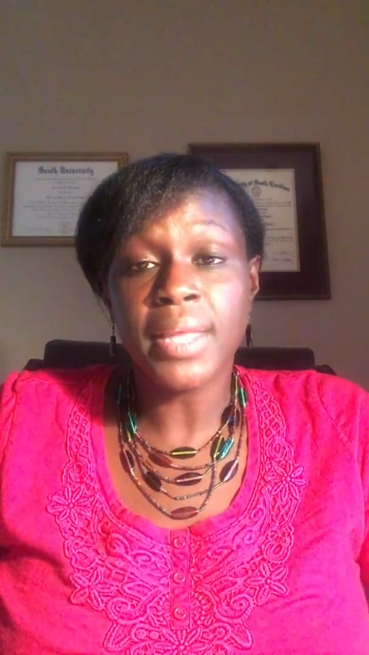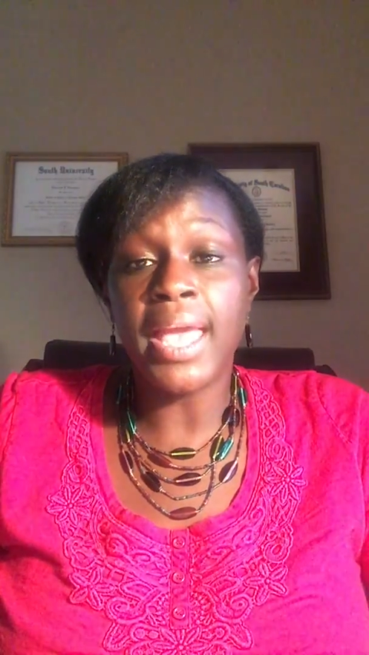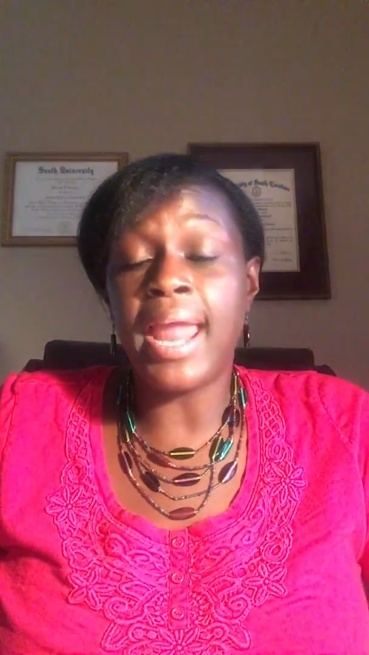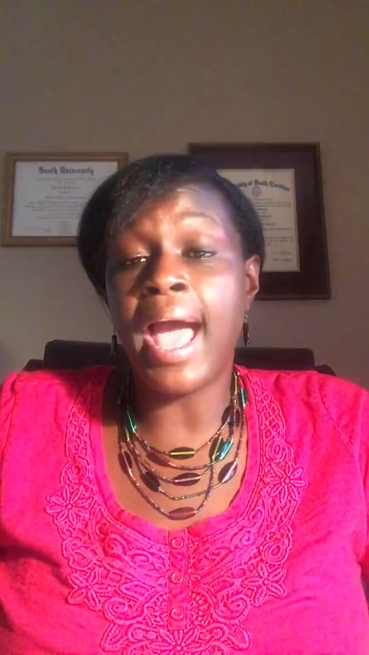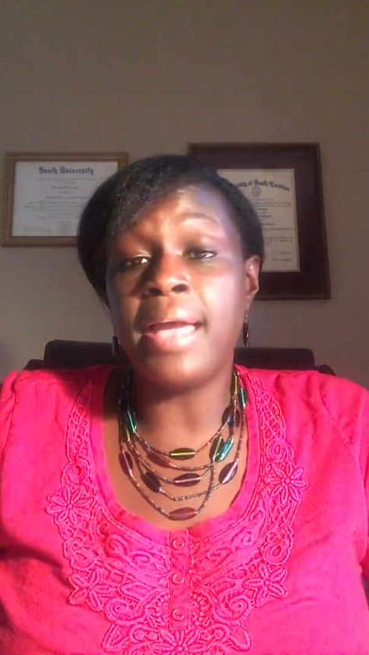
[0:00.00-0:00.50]

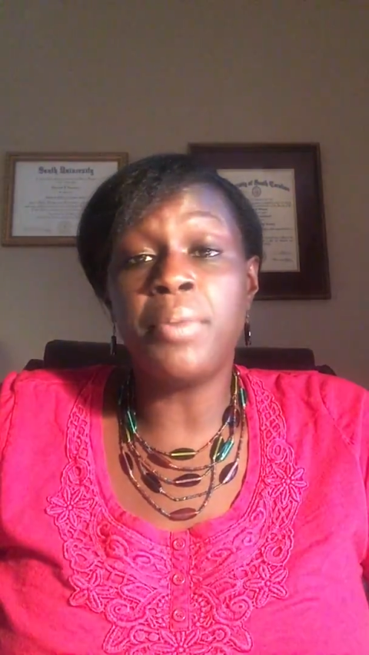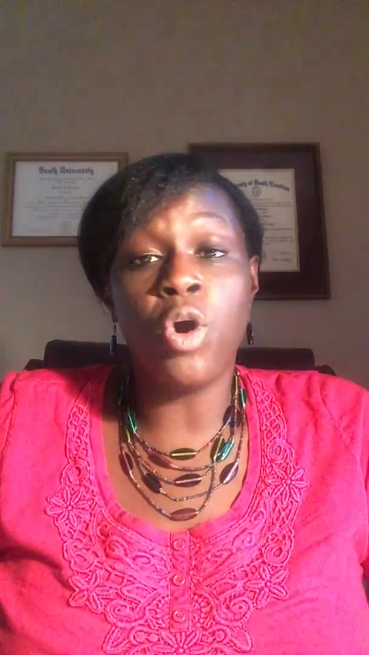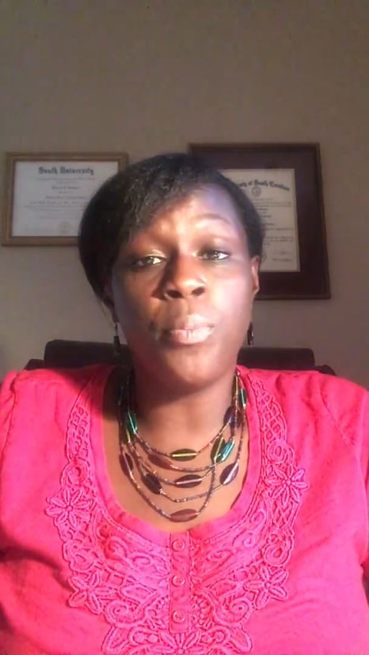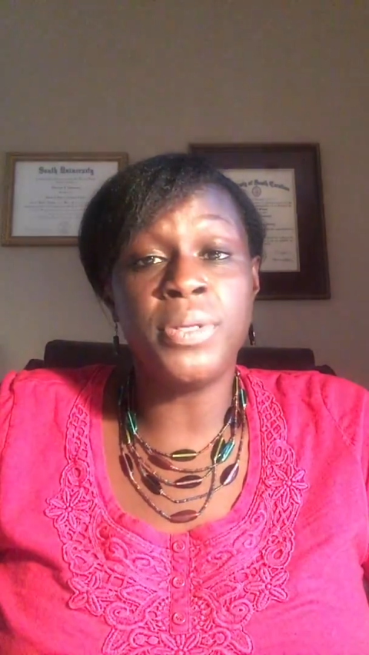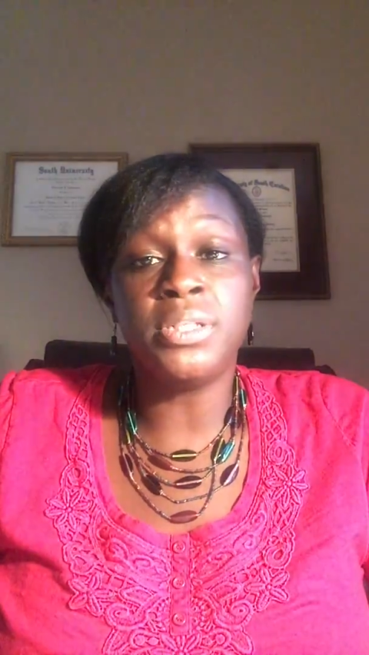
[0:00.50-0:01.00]
And I am
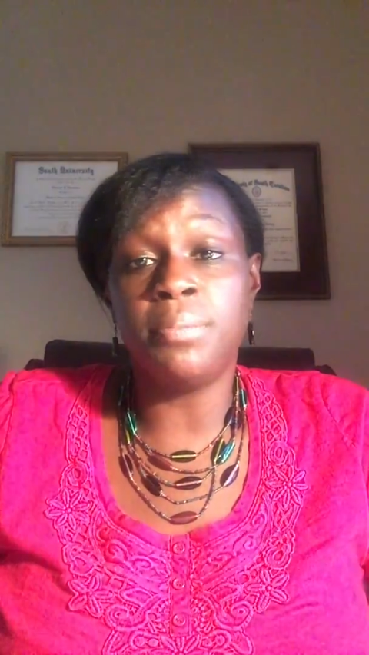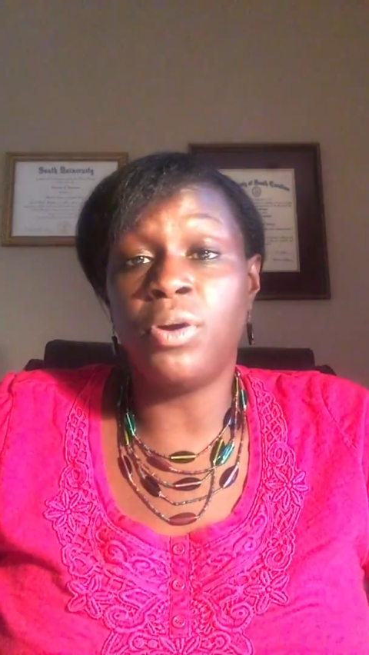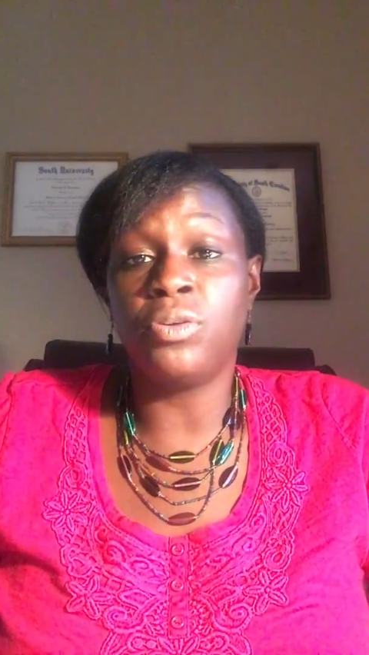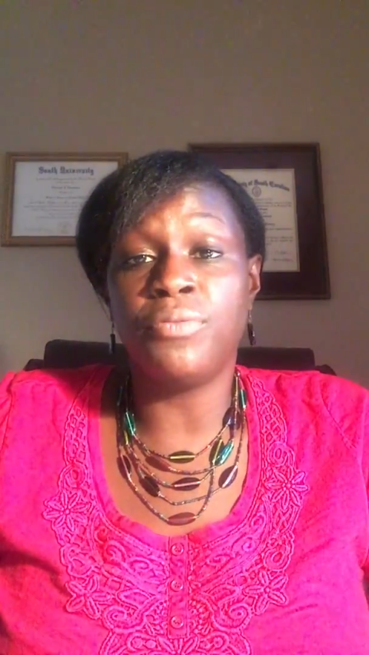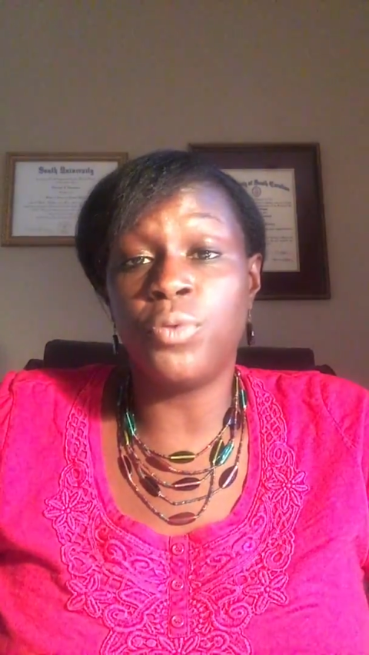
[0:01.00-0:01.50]
open to
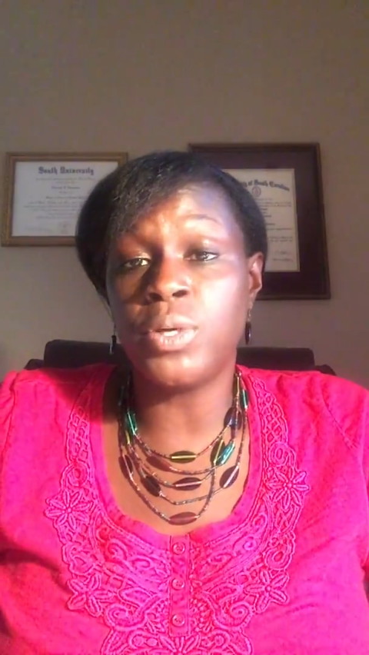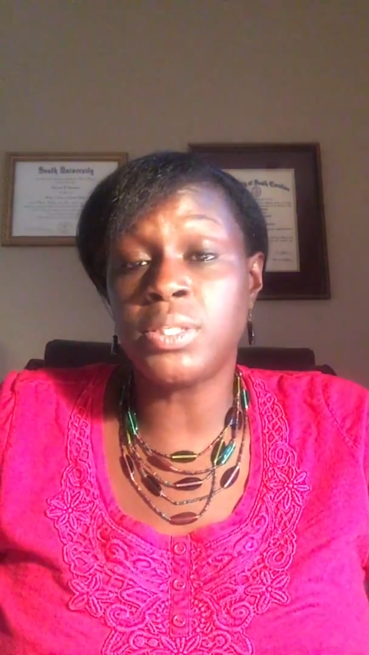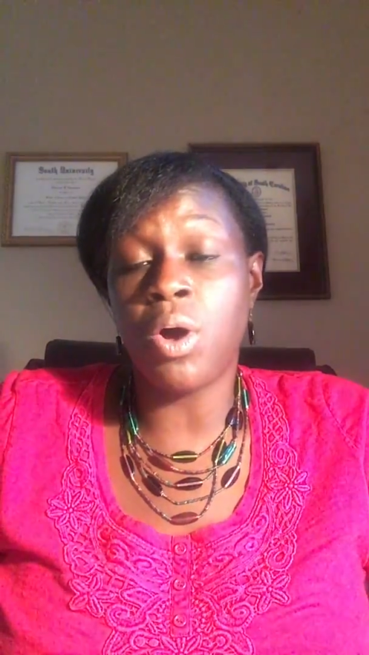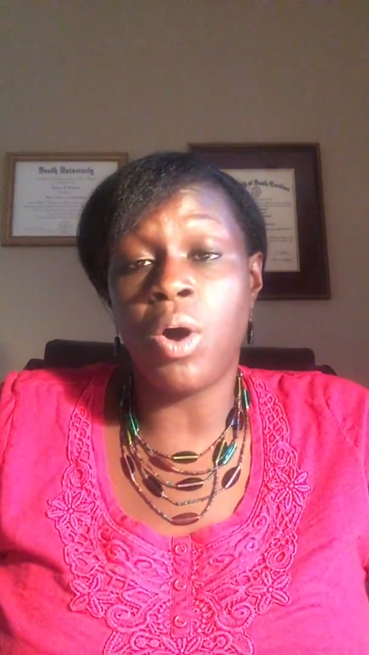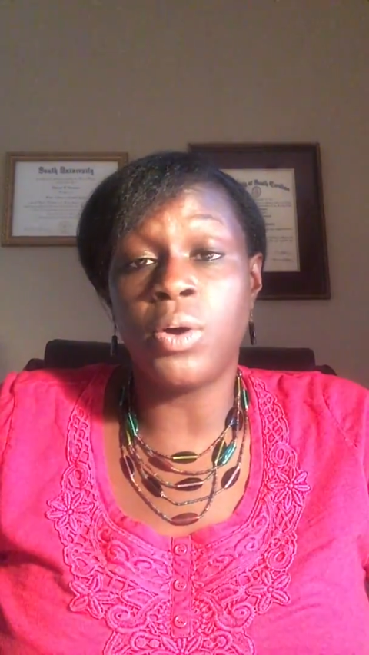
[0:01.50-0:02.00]
both voice
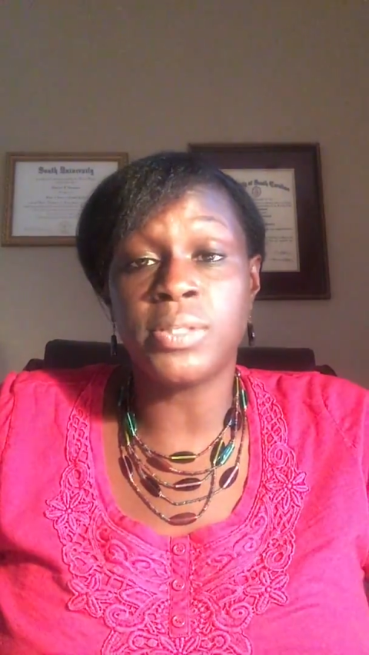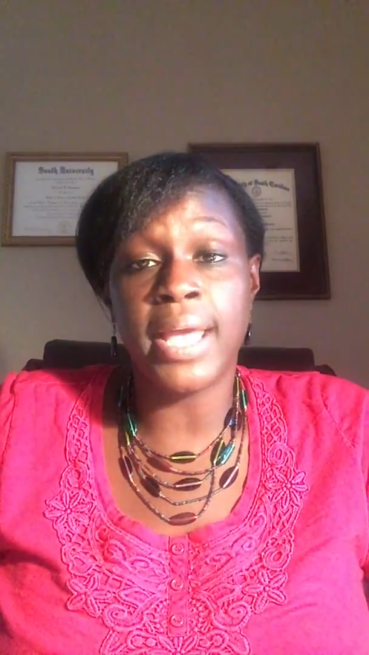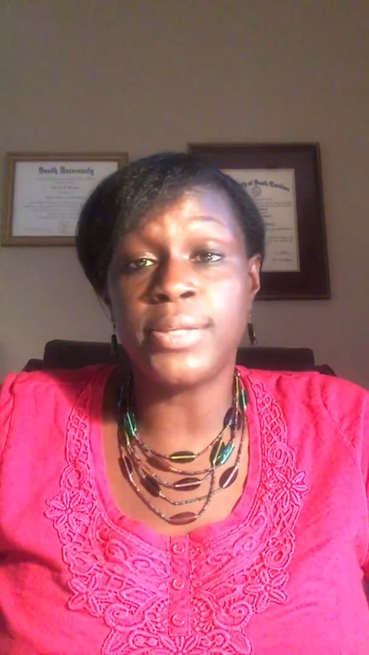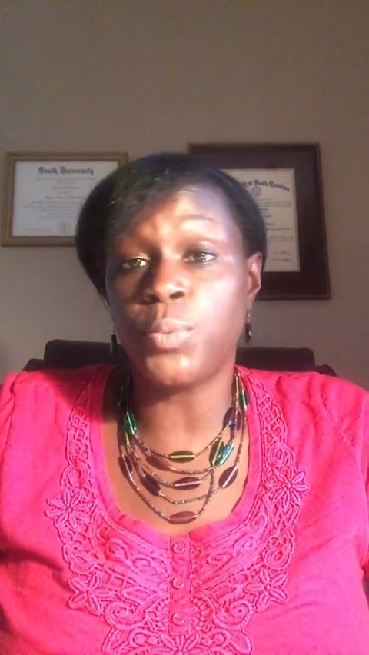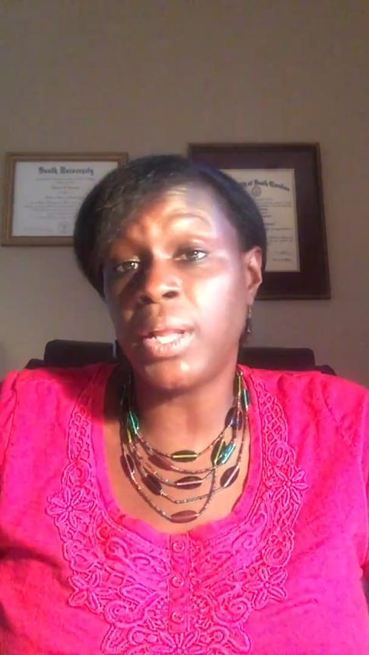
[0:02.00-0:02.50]
calls
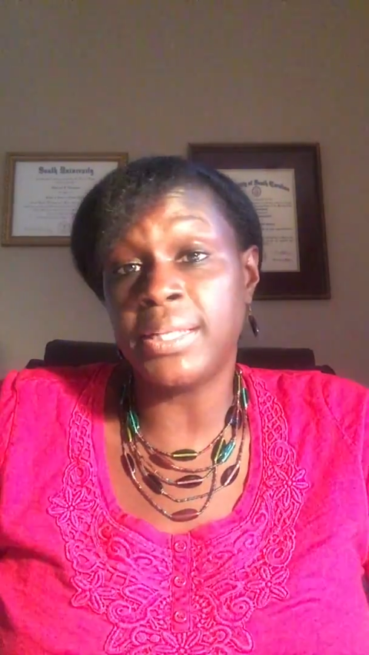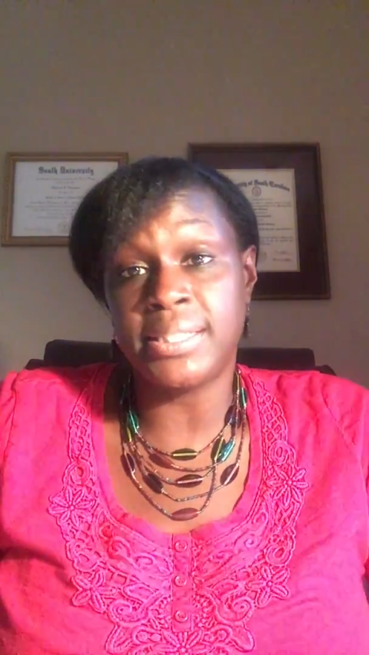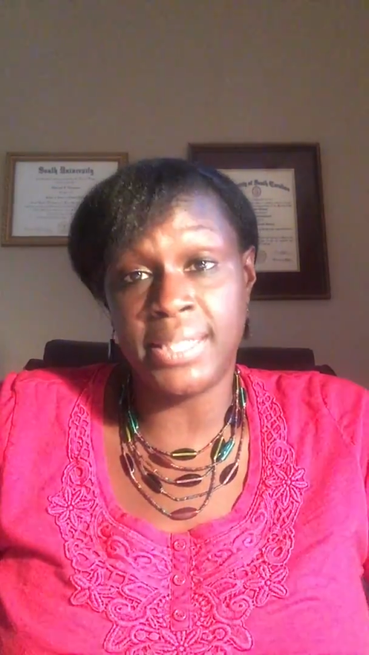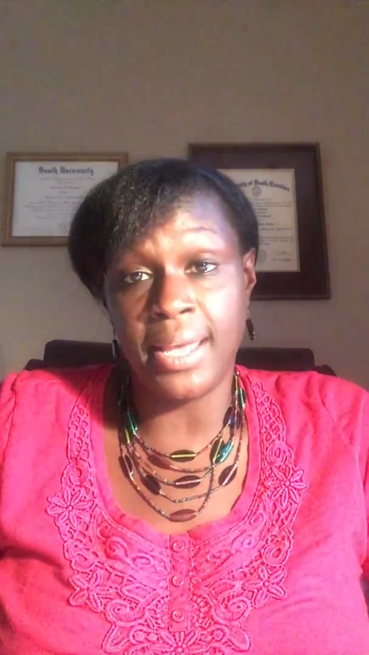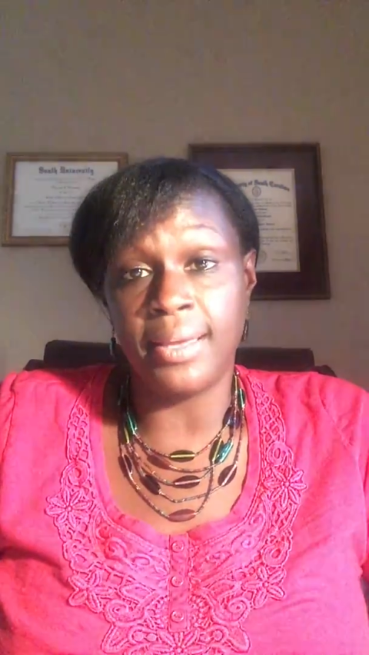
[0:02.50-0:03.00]
as well
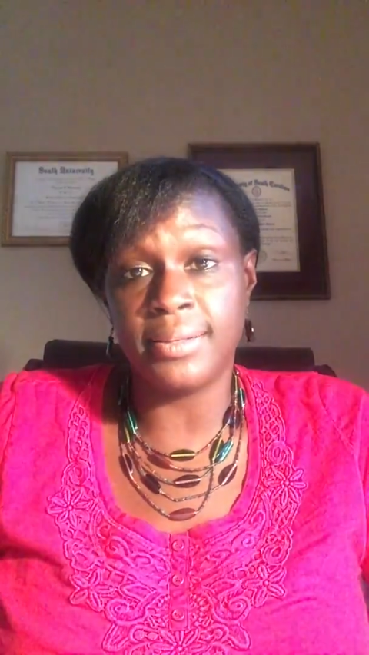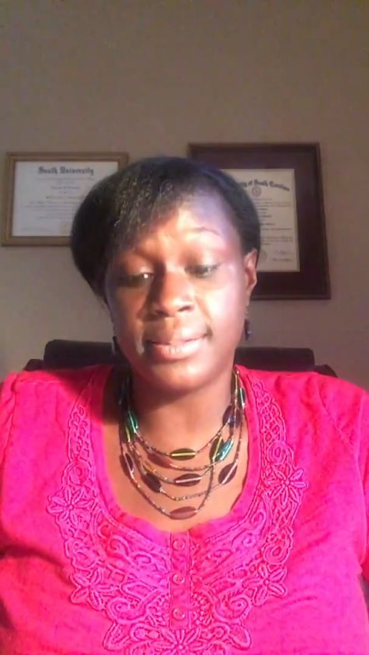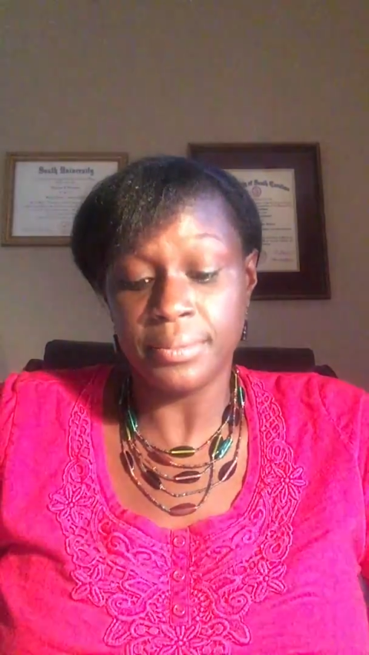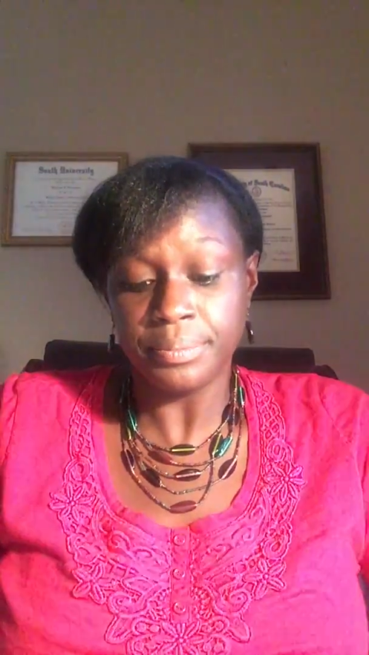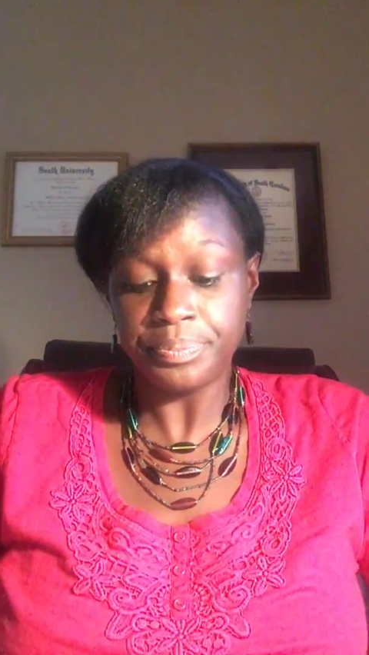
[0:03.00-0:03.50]
as text.